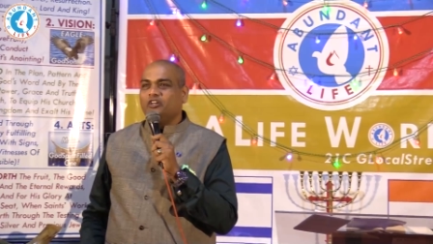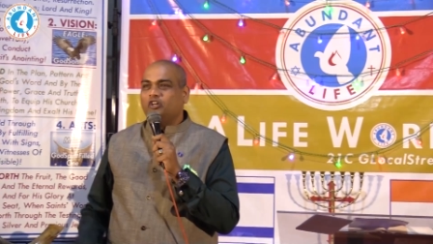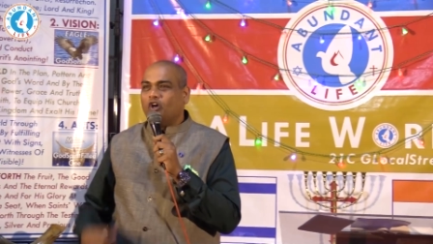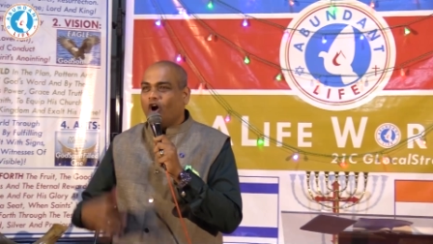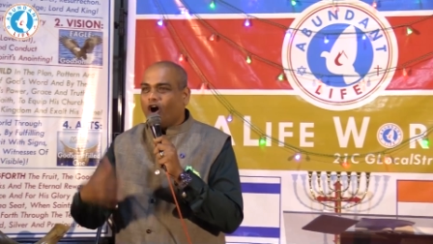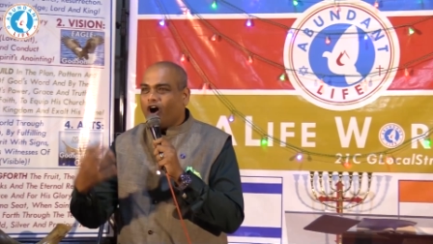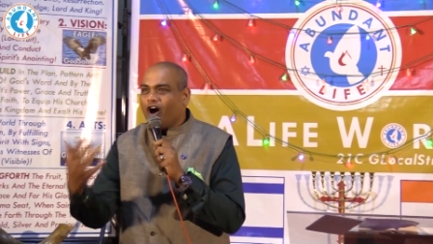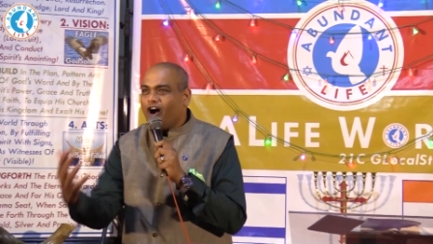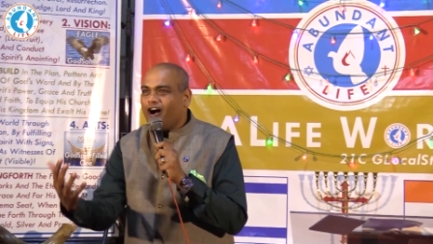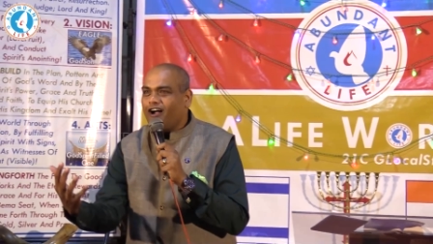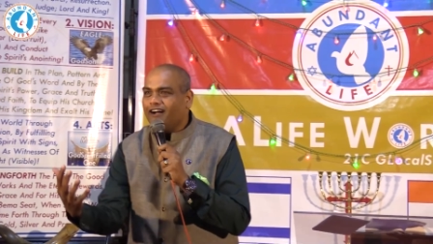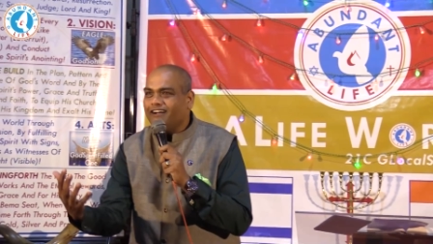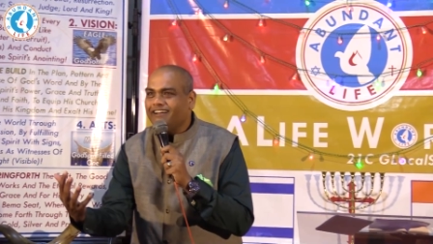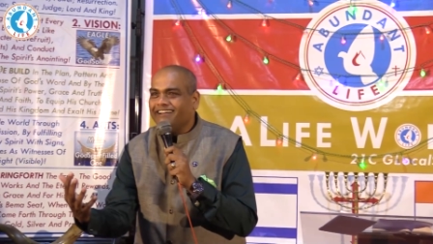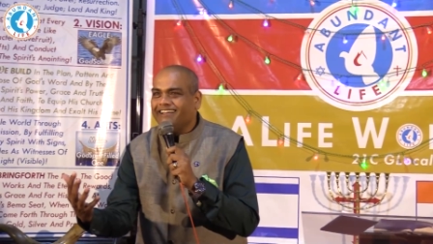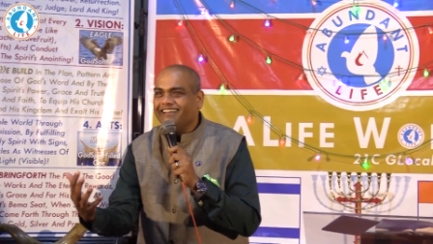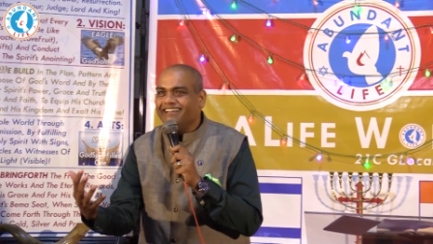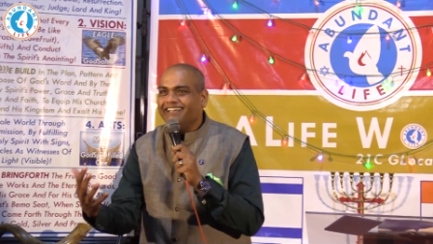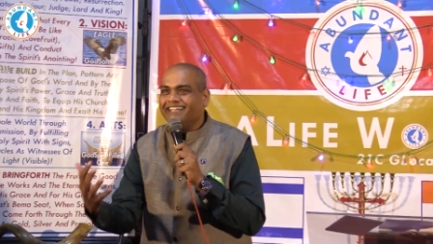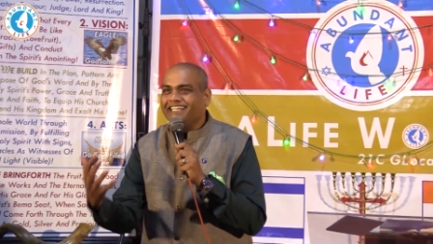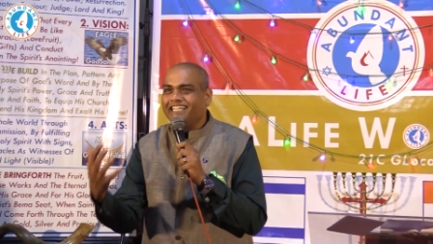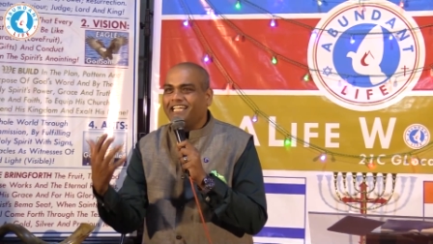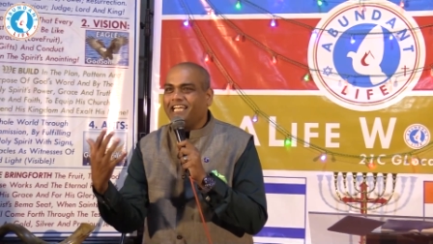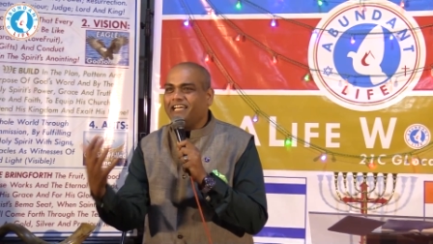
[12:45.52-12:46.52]
God
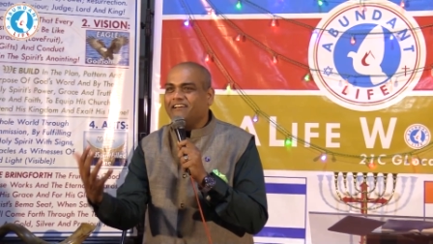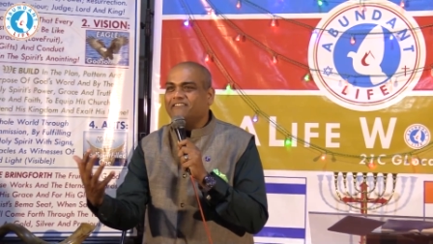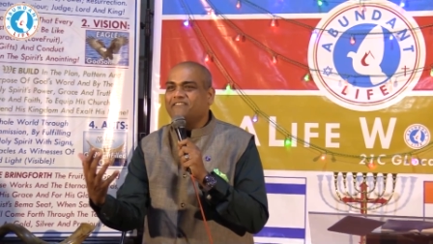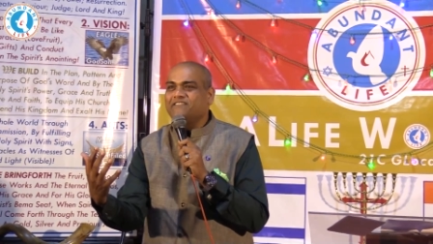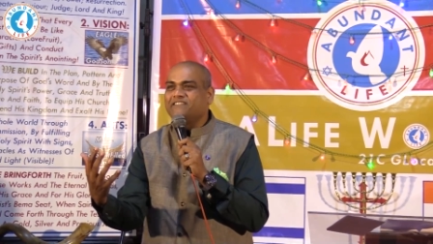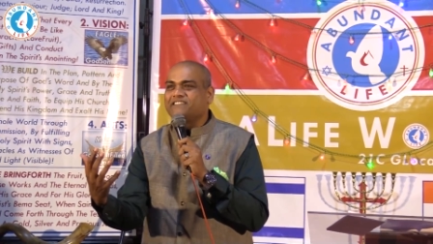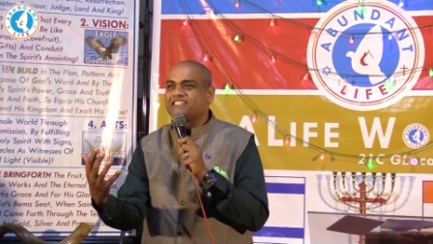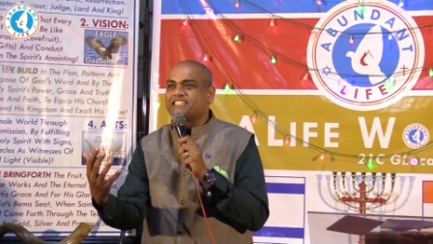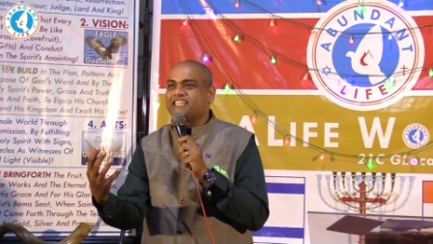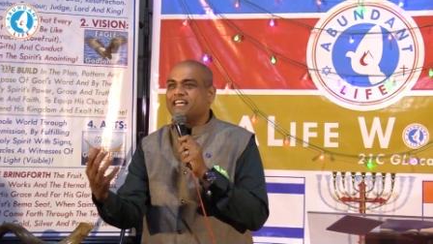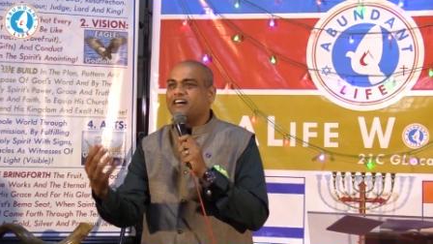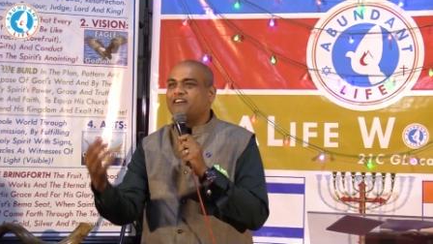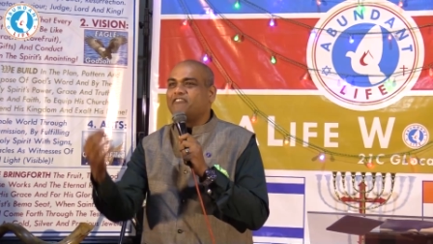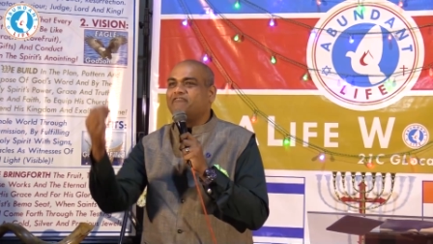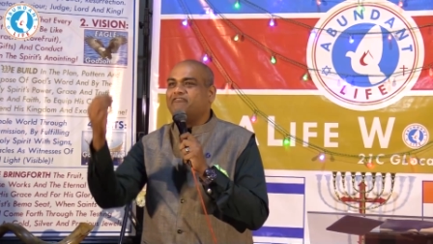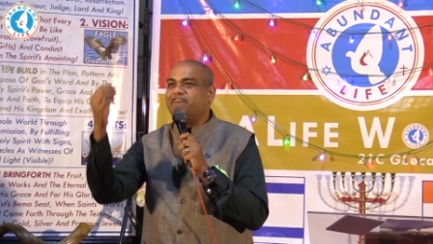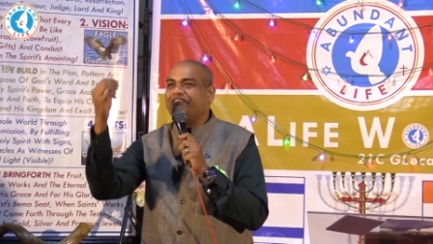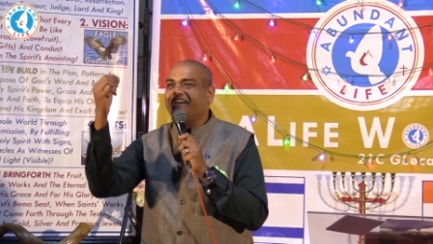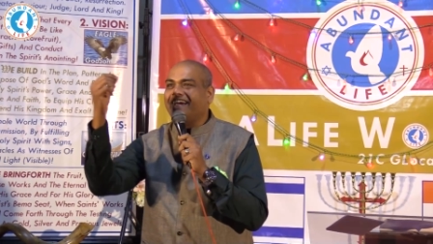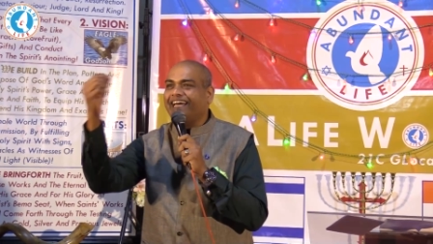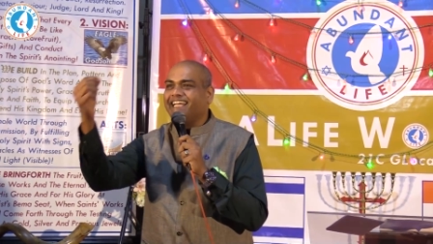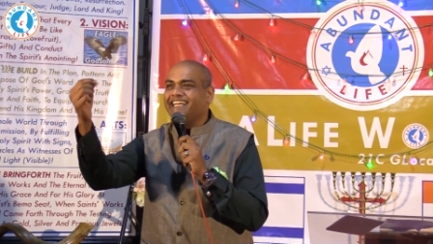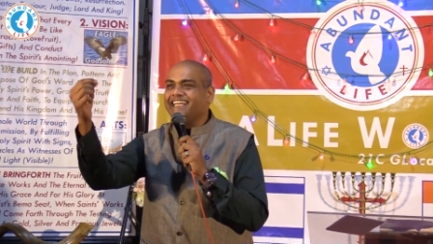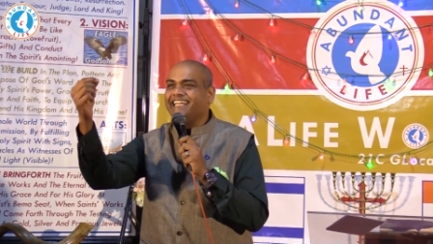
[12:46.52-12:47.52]
gives a
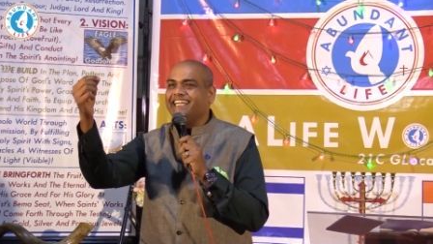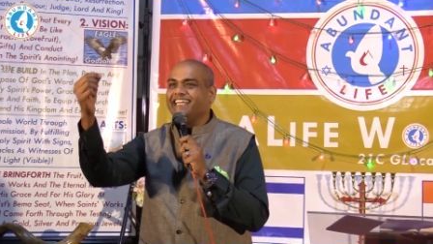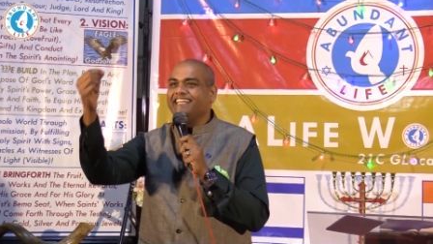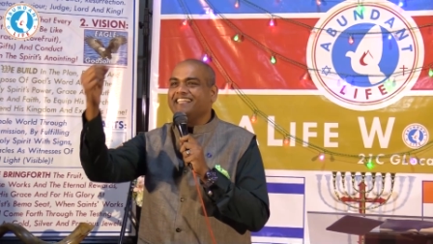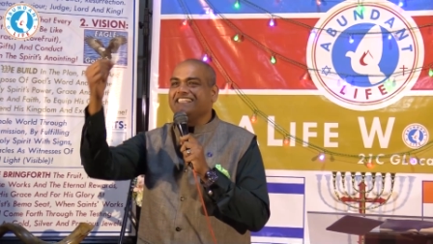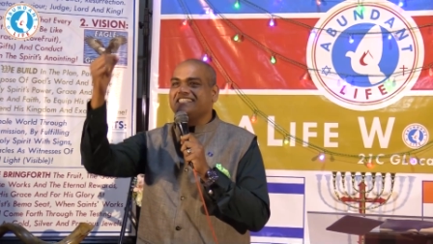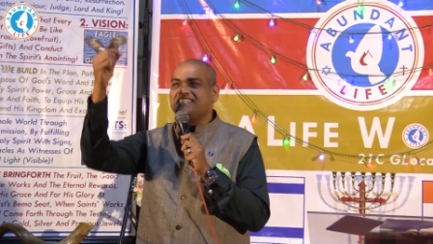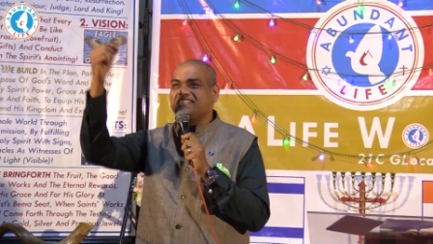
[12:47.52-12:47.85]
very